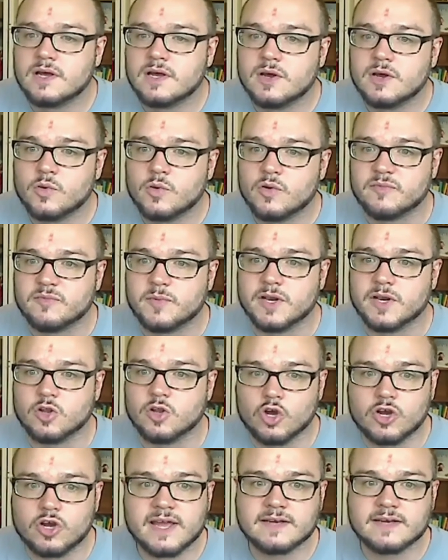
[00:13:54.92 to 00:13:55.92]
We've been
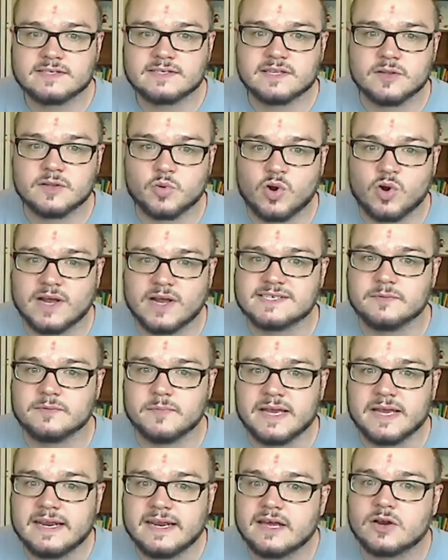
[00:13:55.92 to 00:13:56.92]
looking to the present
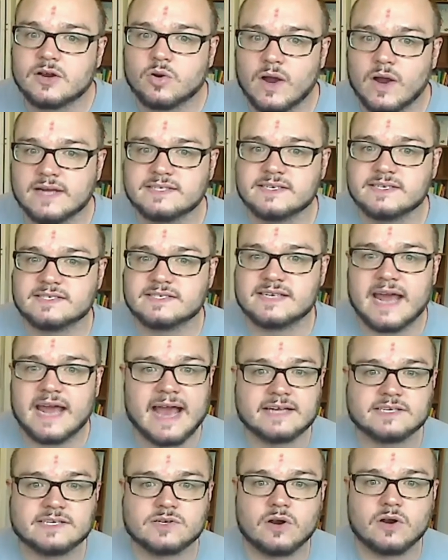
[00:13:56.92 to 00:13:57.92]
media crisis to
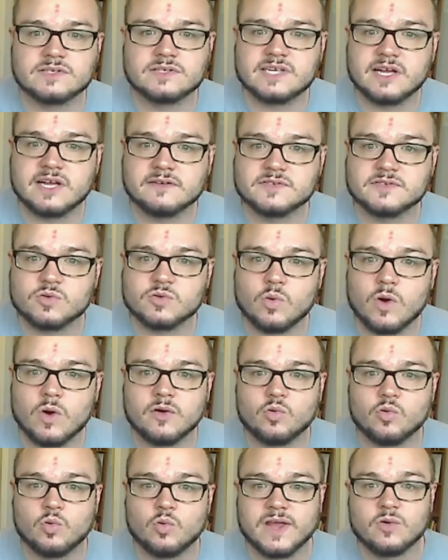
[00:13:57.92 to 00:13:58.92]
ask ourselves
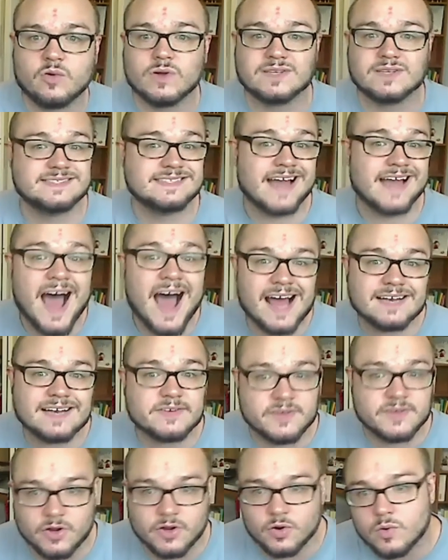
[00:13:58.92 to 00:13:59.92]
what we will not
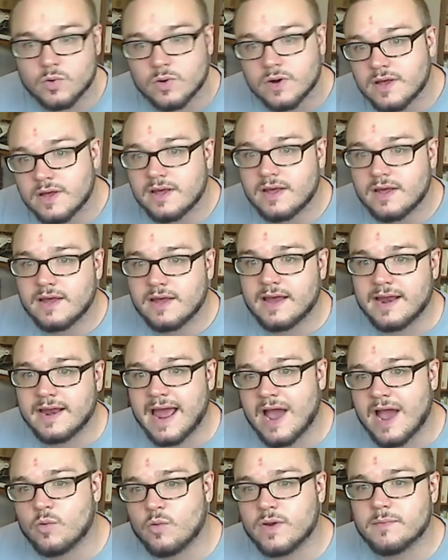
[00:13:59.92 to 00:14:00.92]
do and
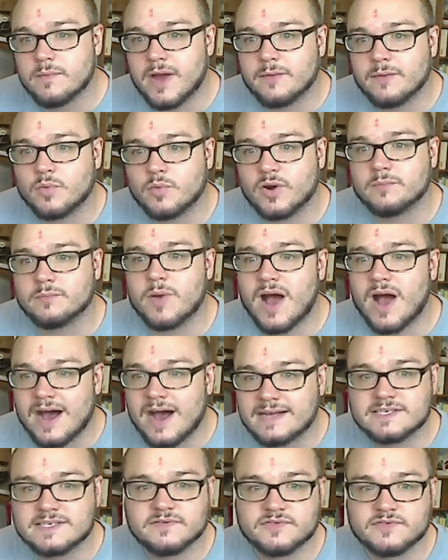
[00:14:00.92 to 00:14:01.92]
how we might bring
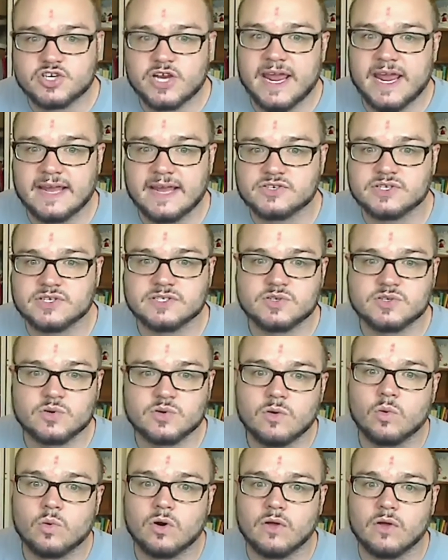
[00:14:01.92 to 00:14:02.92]
positive change into a
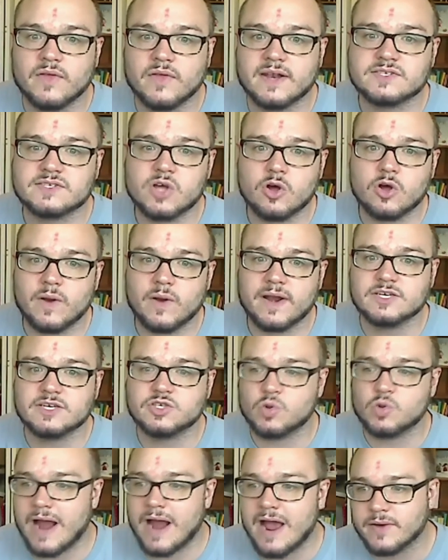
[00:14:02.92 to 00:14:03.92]
world that is already
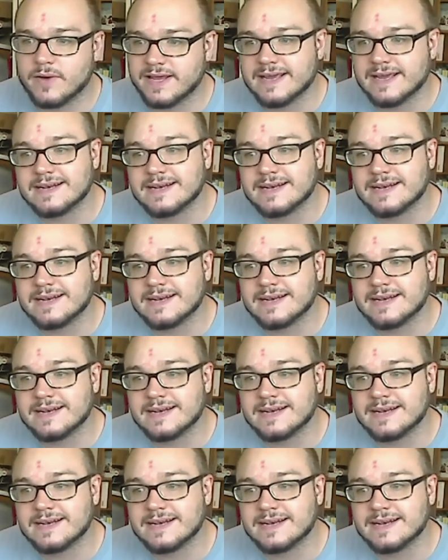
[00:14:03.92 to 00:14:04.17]
drowning in